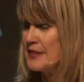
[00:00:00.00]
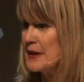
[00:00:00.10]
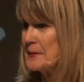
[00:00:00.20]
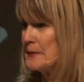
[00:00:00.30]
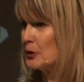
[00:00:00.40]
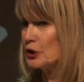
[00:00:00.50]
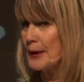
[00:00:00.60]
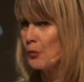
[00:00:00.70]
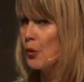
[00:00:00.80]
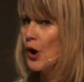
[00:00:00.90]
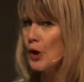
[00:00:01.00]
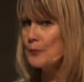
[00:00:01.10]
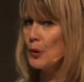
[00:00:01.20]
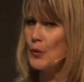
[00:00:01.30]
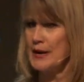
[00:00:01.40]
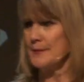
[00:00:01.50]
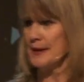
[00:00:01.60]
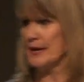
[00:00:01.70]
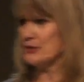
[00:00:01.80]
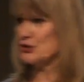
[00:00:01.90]
then people are like, "Whoa, but wait a
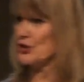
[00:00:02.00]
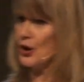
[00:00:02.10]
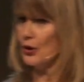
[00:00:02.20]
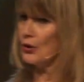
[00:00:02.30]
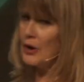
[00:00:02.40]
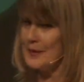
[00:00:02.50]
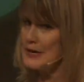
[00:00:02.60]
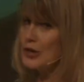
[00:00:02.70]
minute. So, I mean,